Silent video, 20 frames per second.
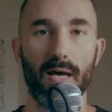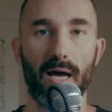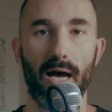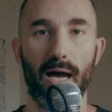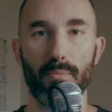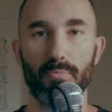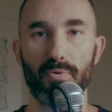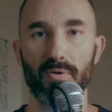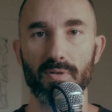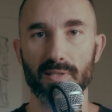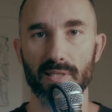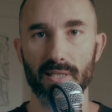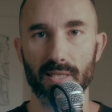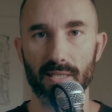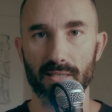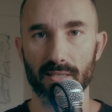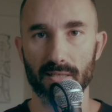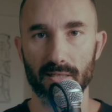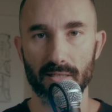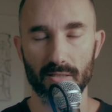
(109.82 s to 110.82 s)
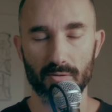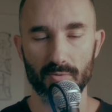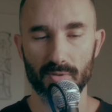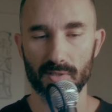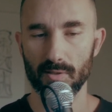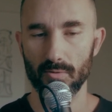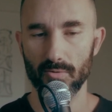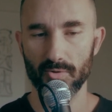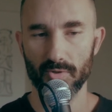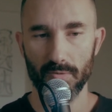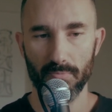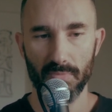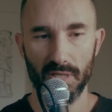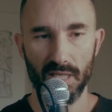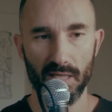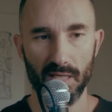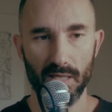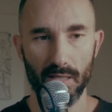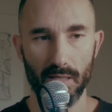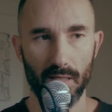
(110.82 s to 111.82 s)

I personally didn't use social media.